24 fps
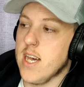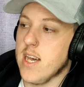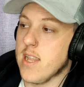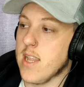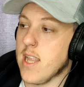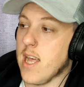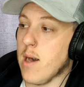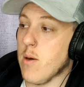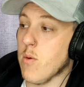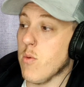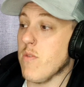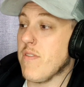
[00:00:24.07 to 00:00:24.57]

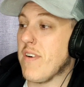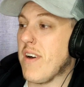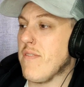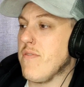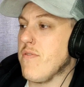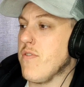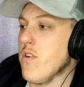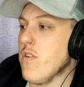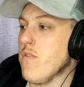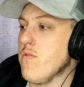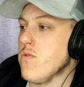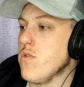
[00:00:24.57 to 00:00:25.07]
Now, without
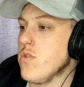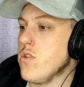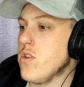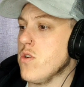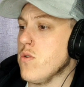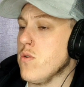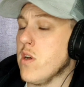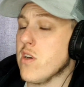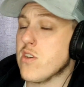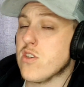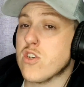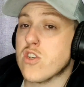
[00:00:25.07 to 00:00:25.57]
further
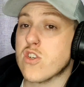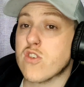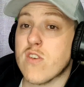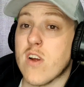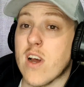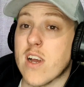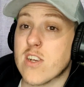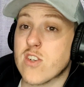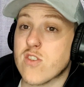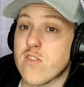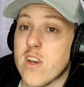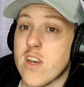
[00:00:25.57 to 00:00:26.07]
ado, let's just
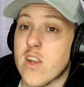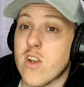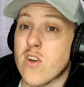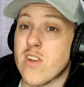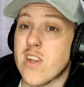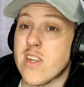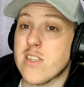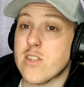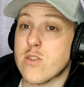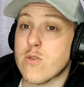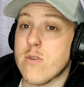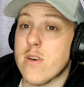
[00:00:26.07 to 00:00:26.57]
crack straight on
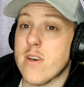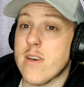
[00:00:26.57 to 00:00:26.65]
into